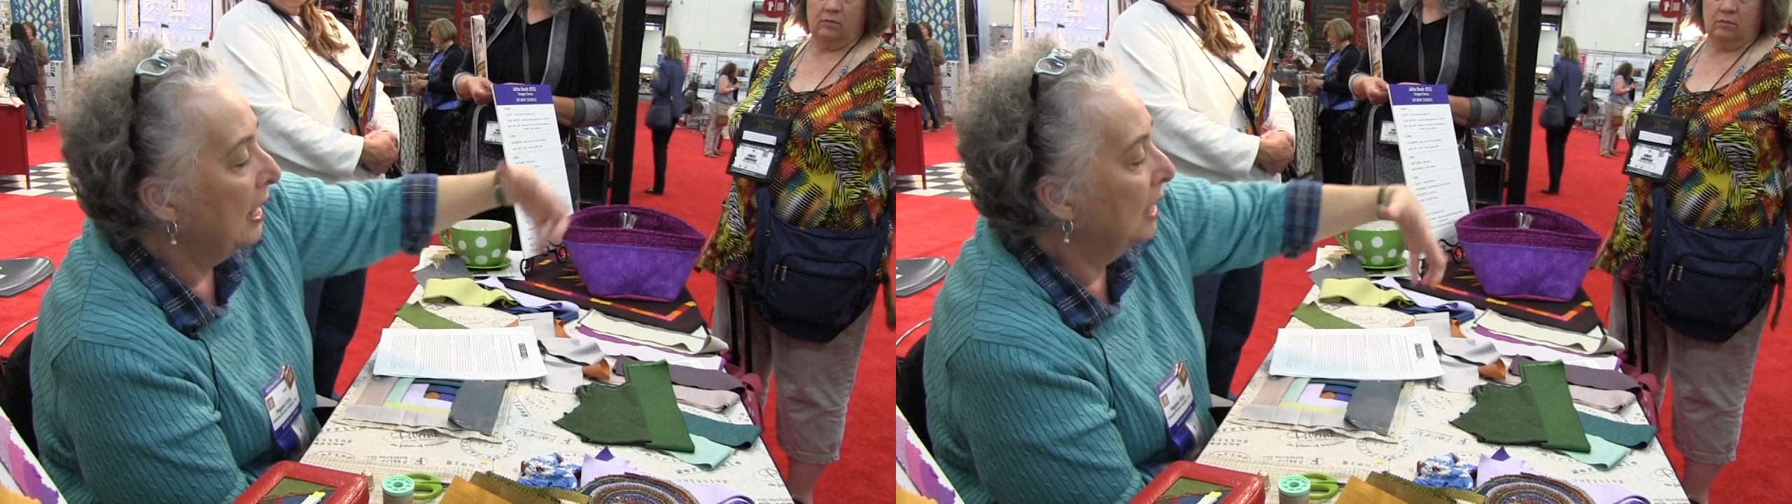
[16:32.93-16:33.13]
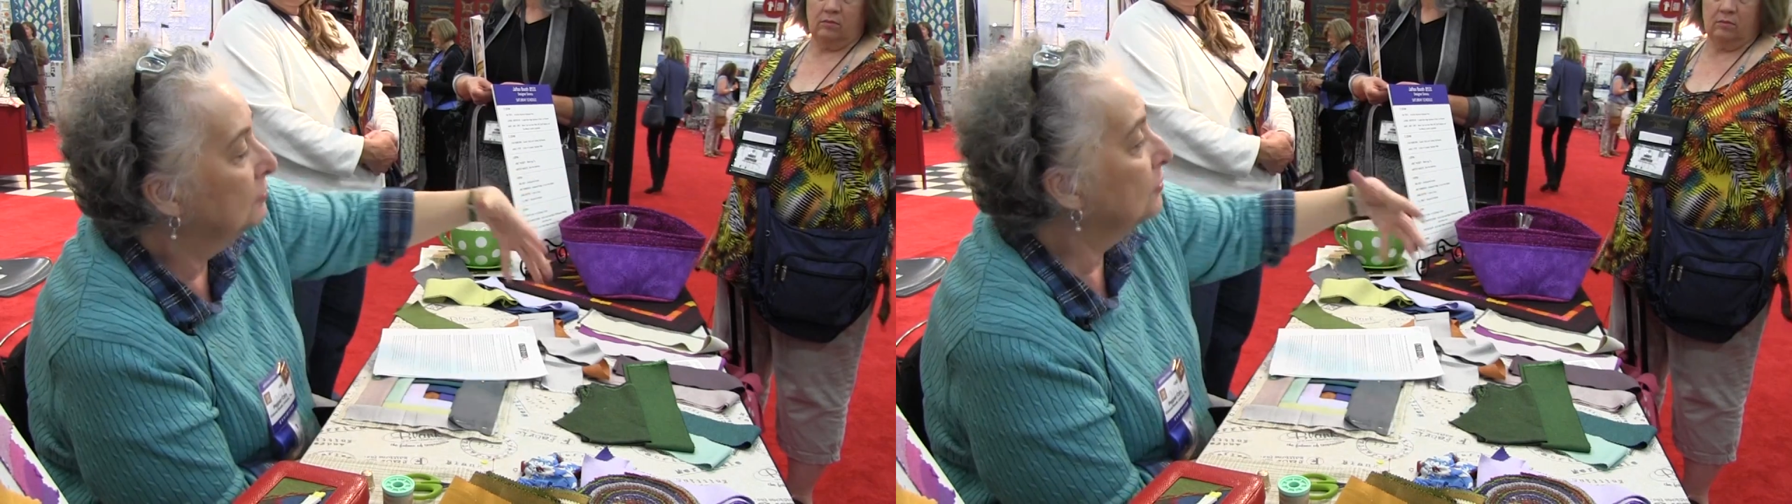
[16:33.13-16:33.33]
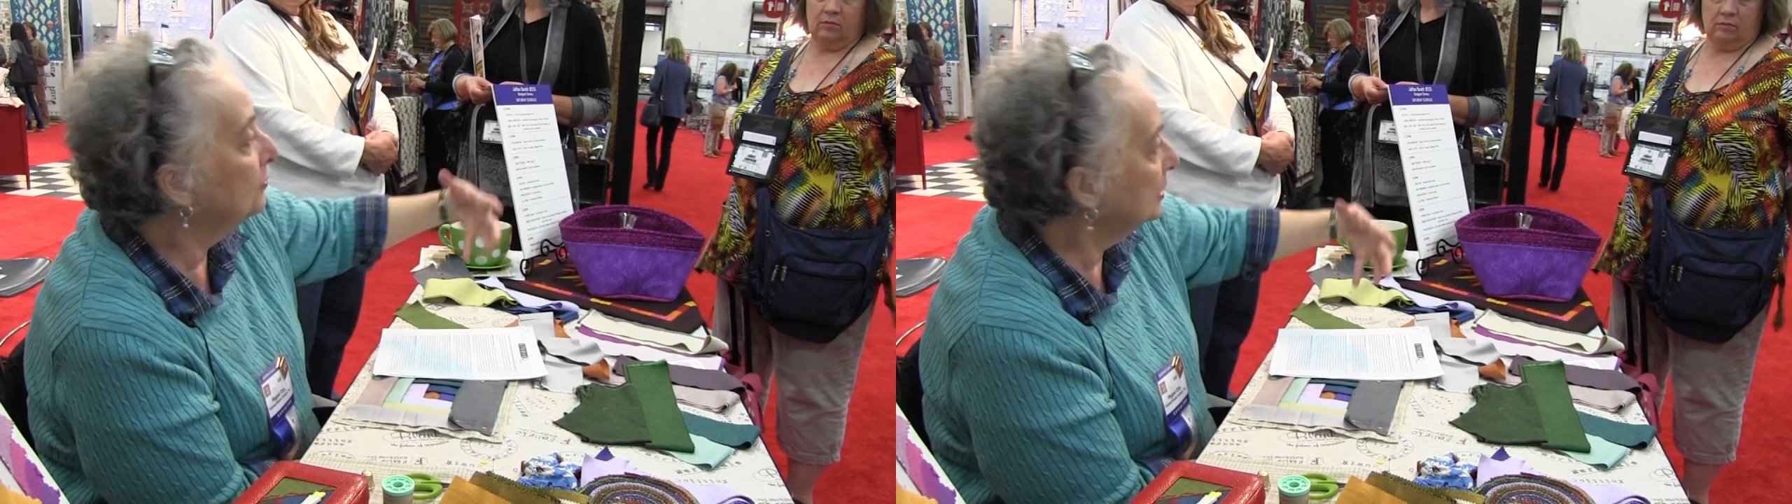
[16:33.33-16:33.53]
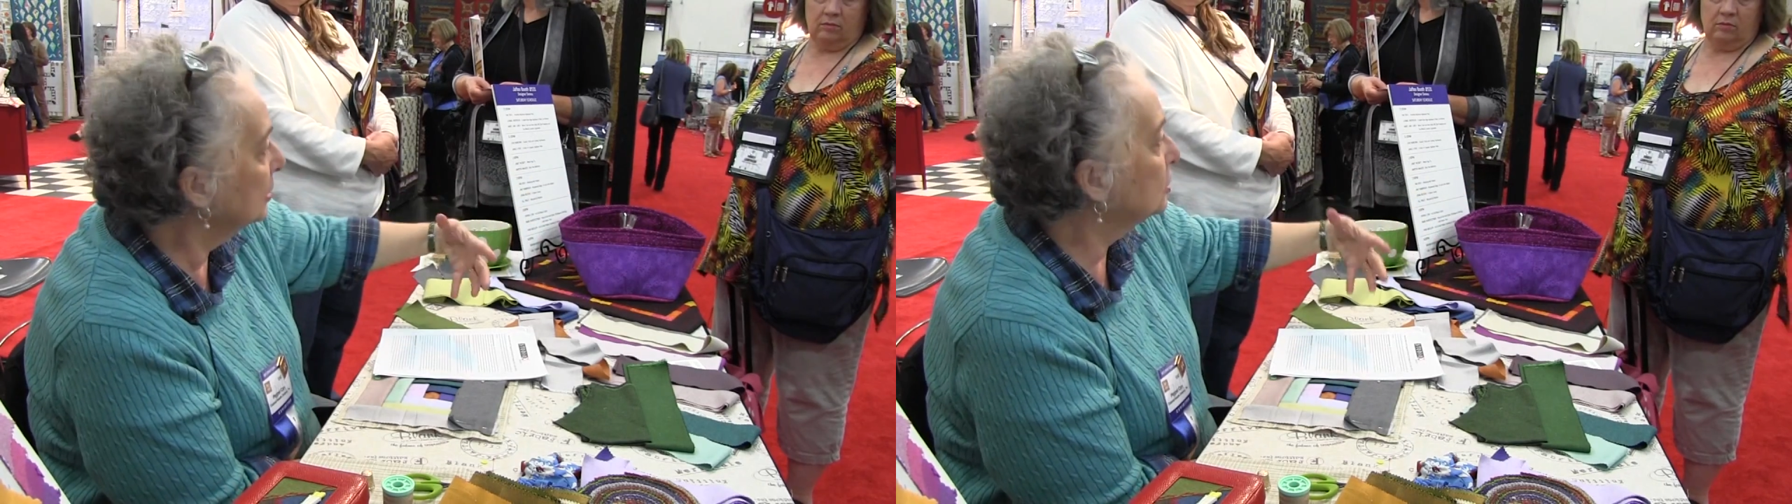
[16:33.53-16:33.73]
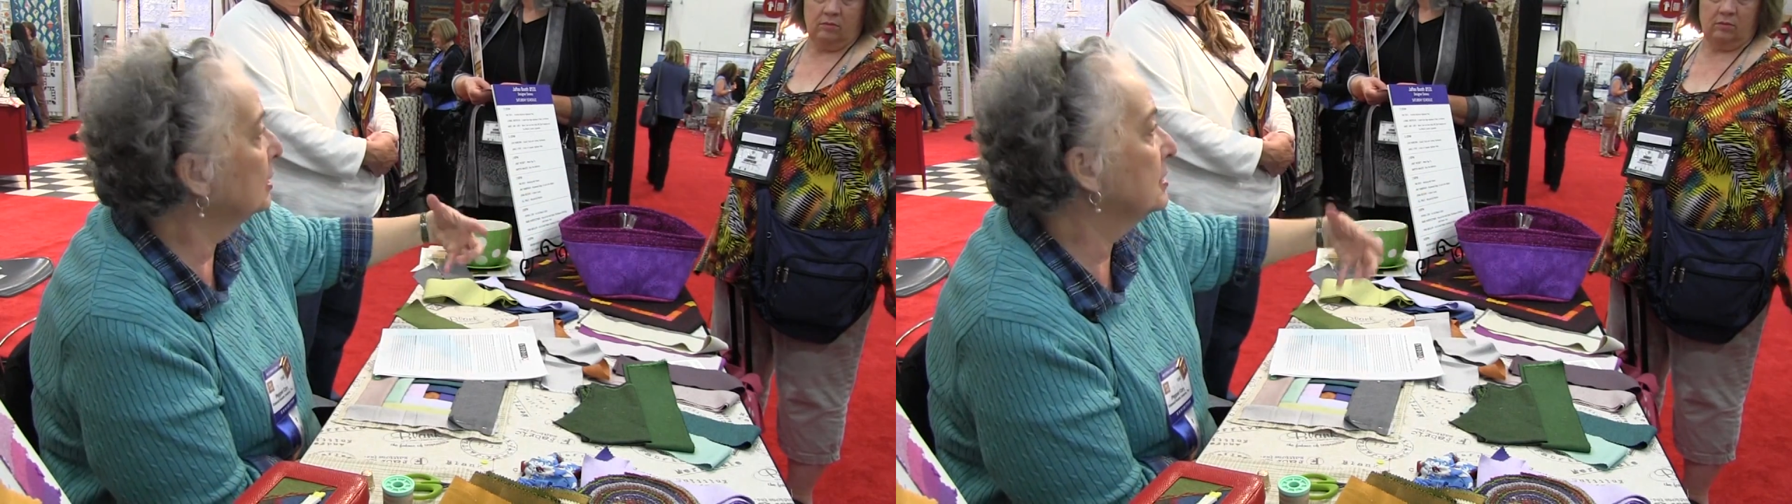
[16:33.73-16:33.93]
have a
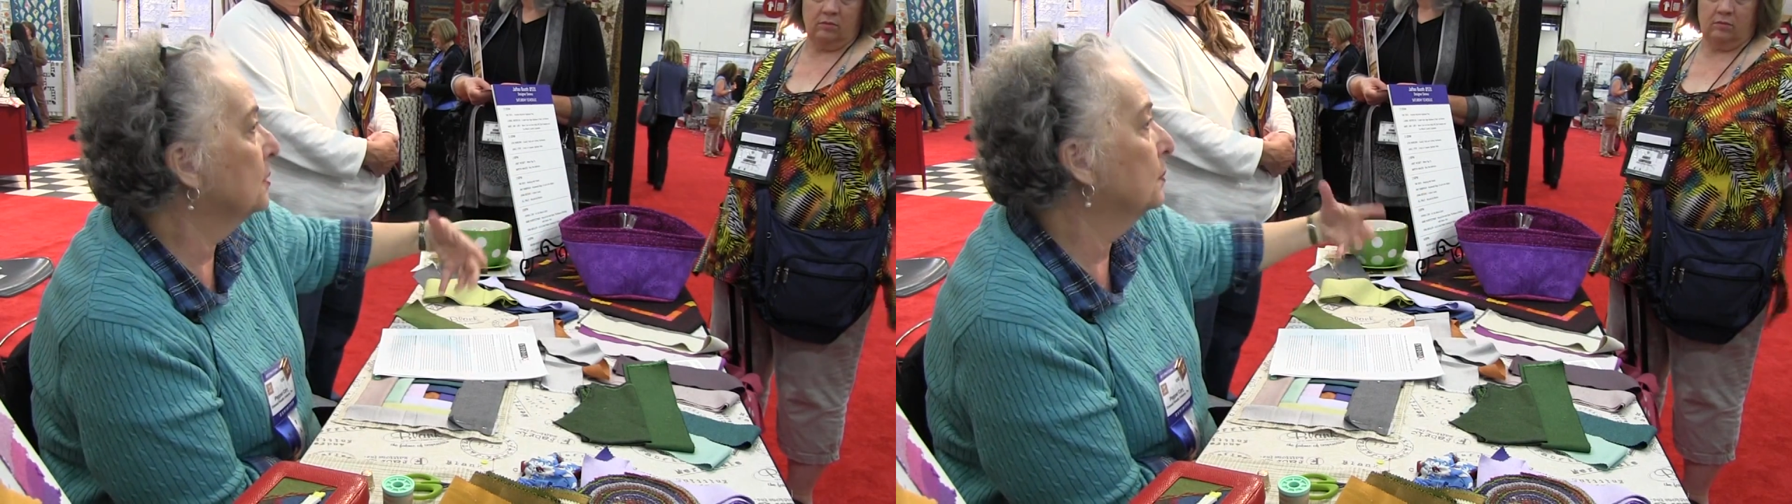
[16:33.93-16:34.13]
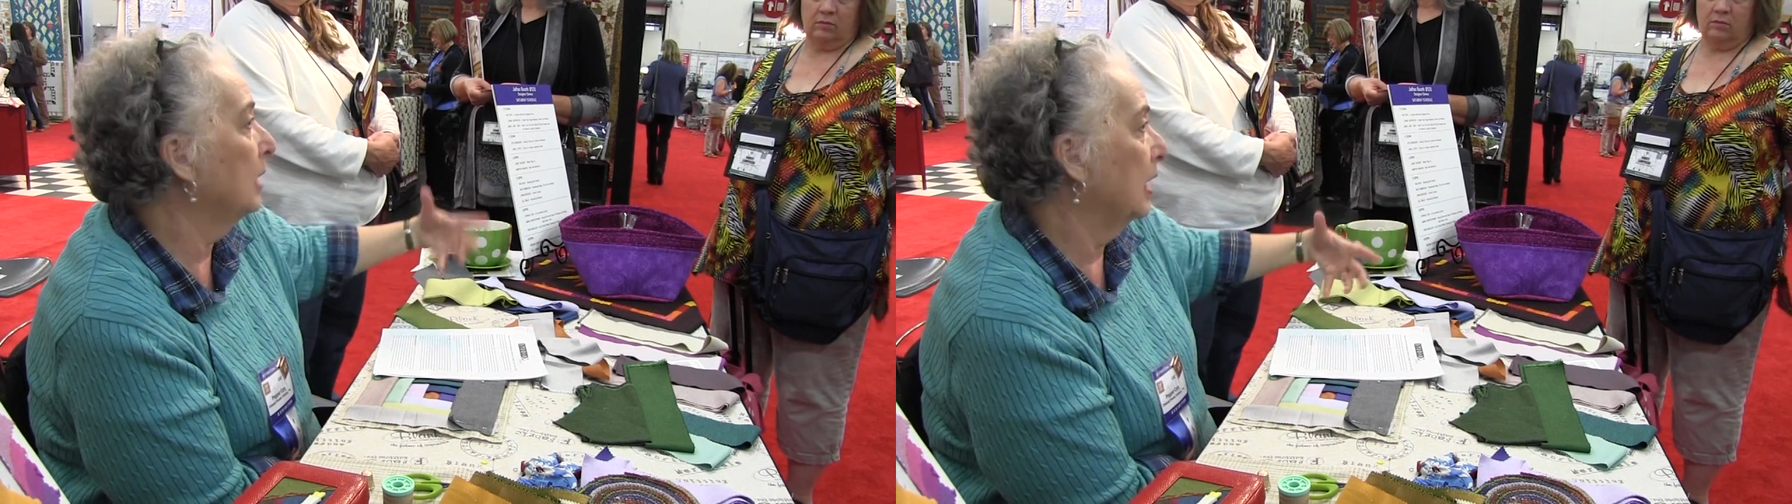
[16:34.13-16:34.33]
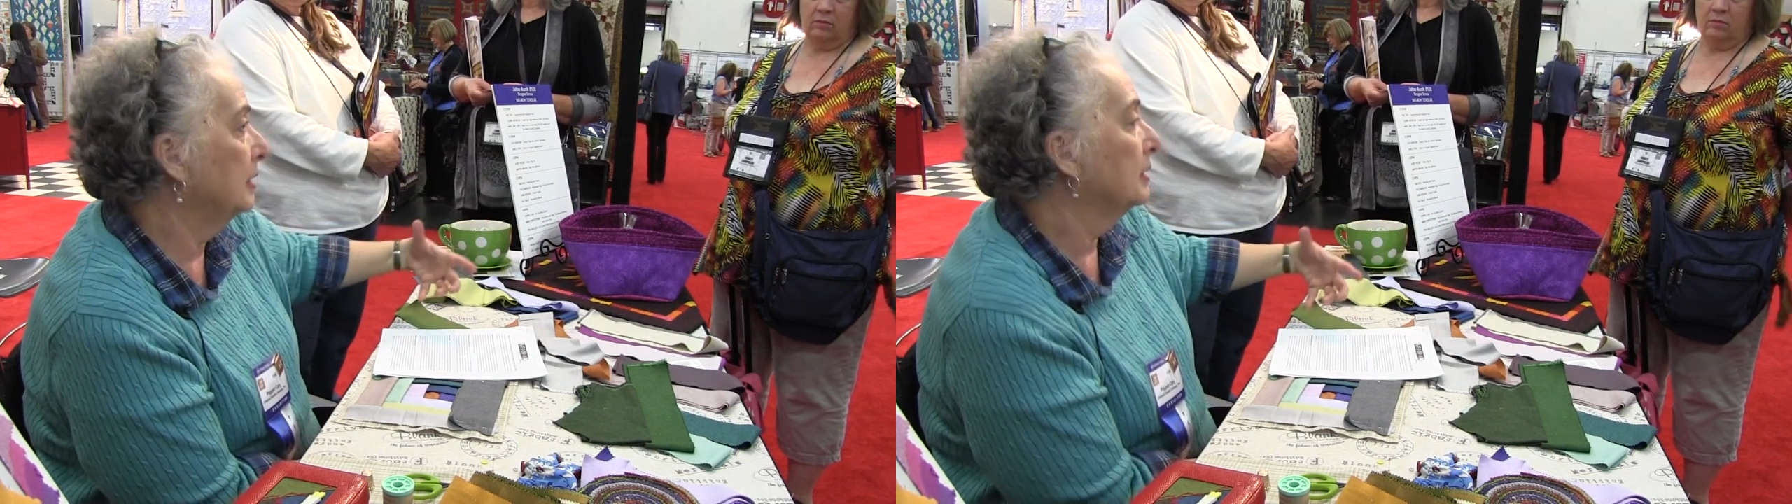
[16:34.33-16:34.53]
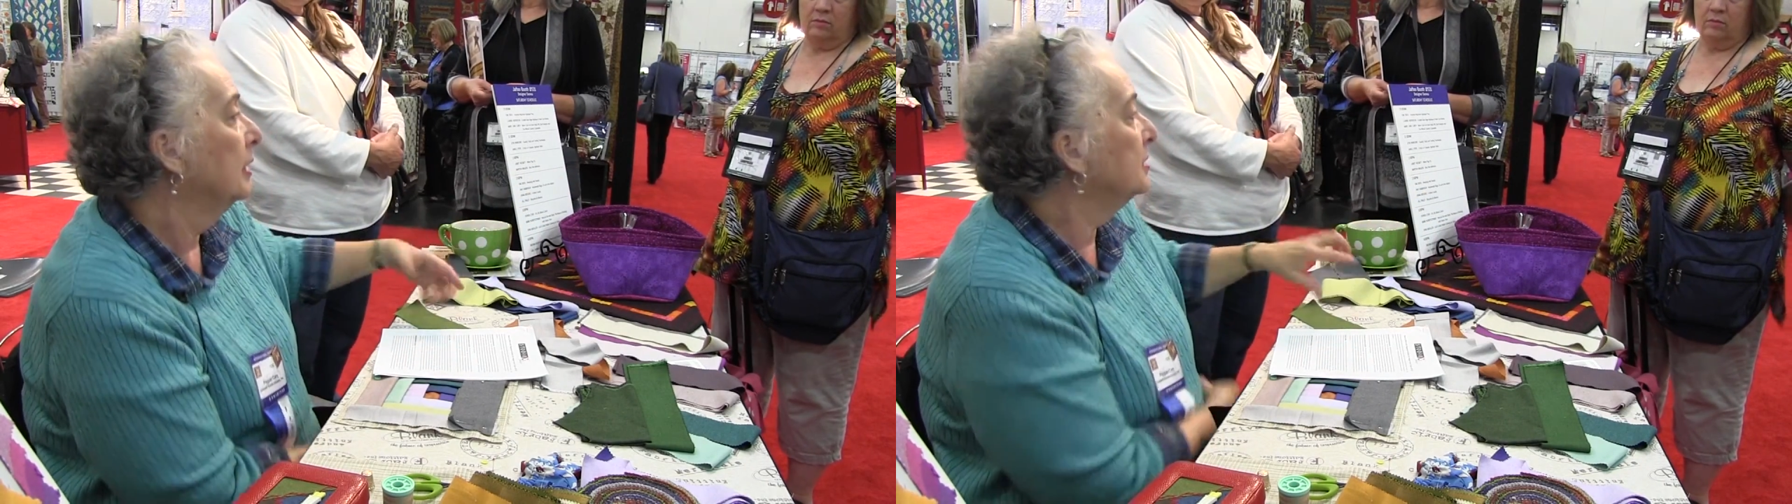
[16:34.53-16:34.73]
finish that's applied